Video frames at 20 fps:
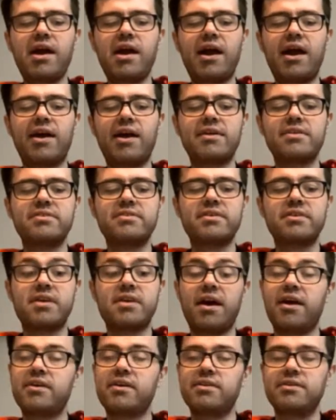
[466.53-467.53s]
And
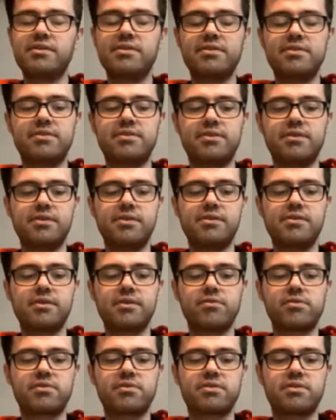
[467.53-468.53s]
he's
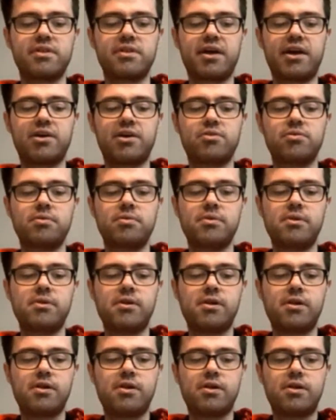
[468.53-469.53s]
obviously now
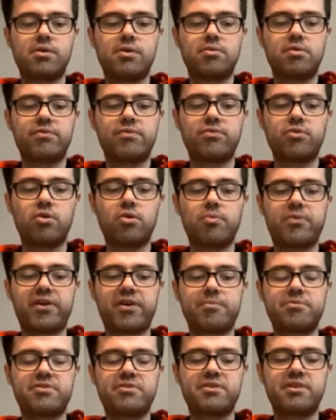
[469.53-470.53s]
with
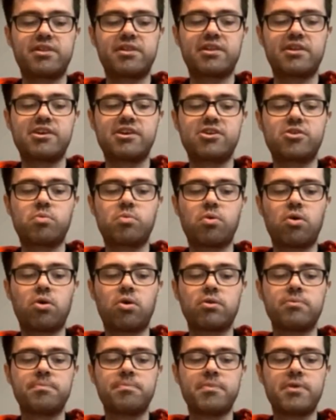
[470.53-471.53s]
Northampton in League
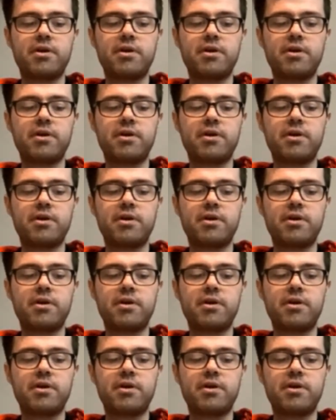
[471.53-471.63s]
One.